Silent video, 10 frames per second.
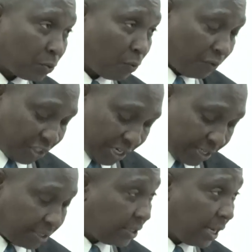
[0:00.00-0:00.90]
to
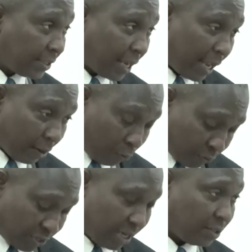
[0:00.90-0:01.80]
vitiate the entire
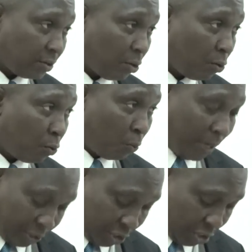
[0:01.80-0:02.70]
contract,
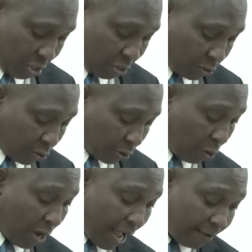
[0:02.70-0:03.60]
which does
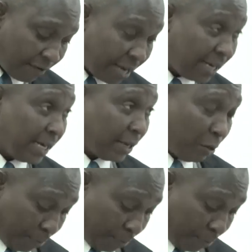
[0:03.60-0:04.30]
not have any legal